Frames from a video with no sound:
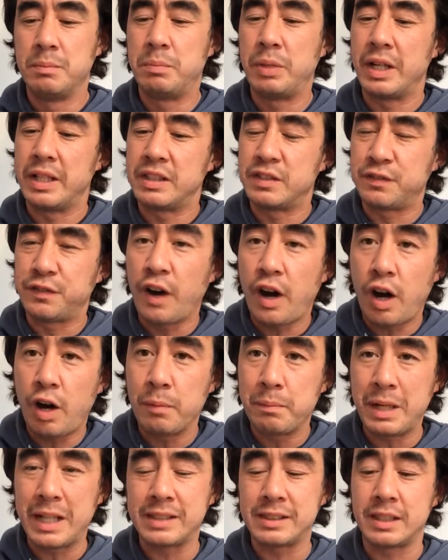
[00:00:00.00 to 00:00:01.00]
but it's
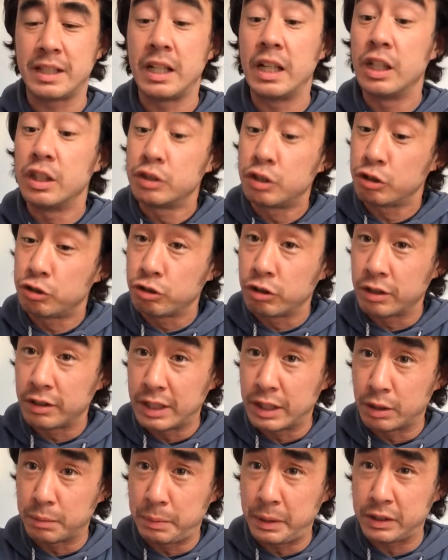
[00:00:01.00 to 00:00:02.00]
far better to draw a
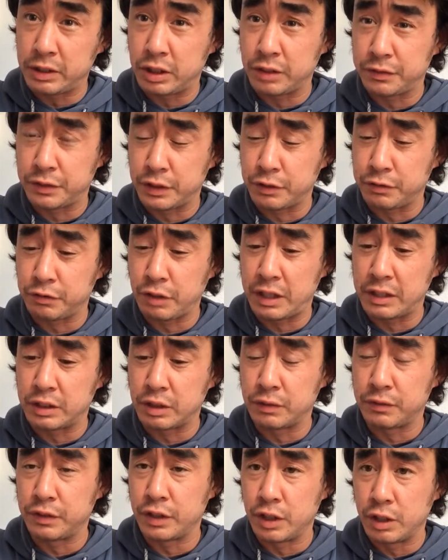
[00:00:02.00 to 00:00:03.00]
little picture for the
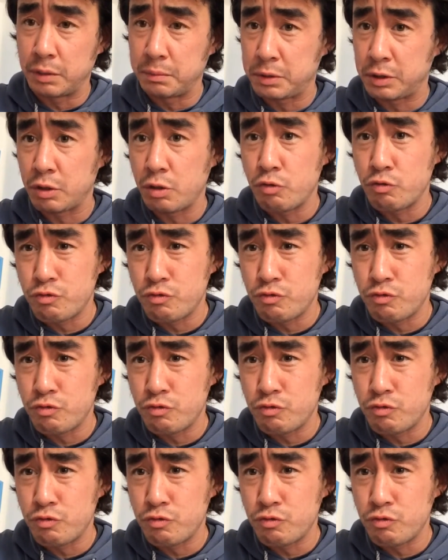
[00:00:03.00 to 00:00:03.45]
phrasal verbs,